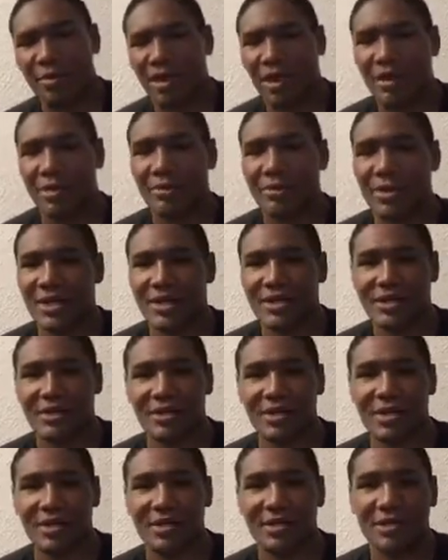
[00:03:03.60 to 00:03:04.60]
No problem, man. It's
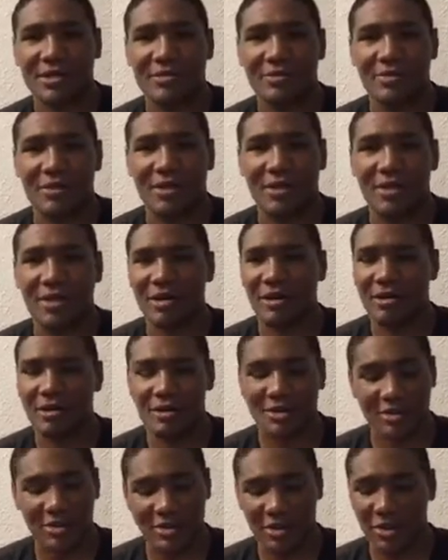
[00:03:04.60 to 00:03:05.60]
all love for all
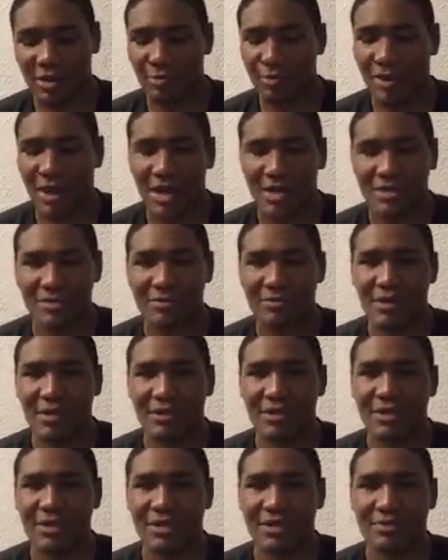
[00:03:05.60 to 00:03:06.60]
the, you know, boxing
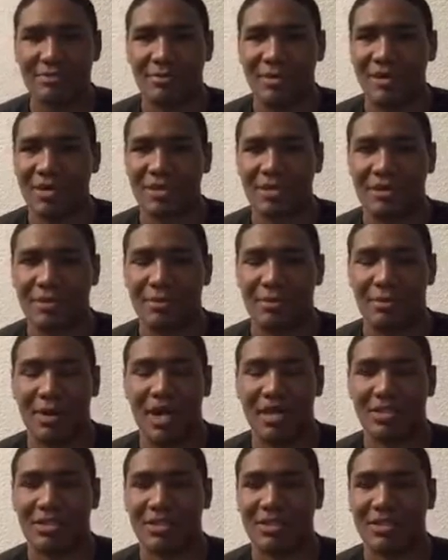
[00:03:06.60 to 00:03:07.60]
publicists,
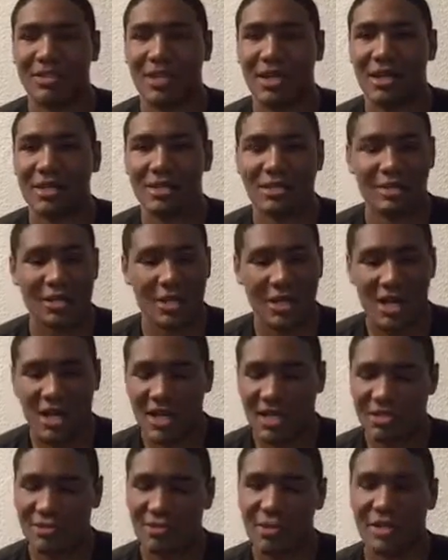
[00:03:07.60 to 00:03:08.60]
boxing sites,
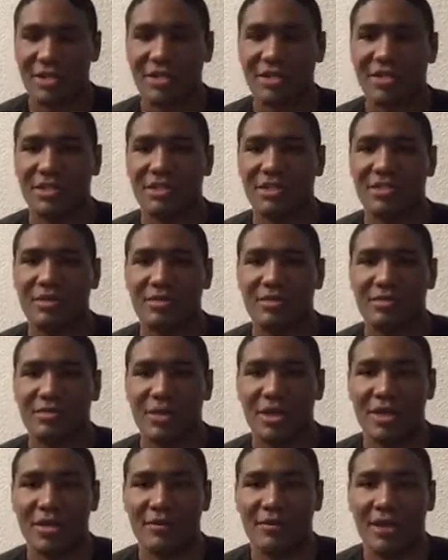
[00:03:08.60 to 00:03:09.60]
especially yours,
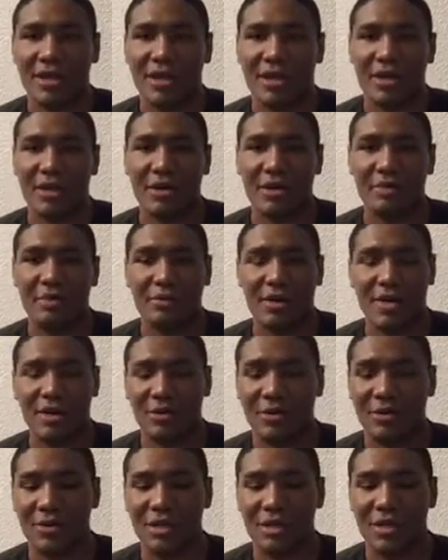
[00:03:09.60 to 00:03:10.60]
man. If I can help by
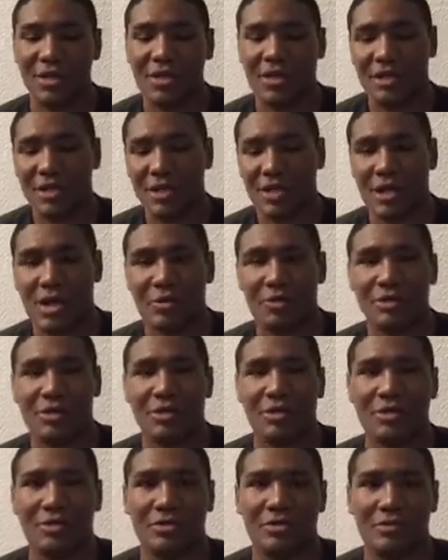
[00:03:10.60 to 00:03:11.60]
doing anything, I will.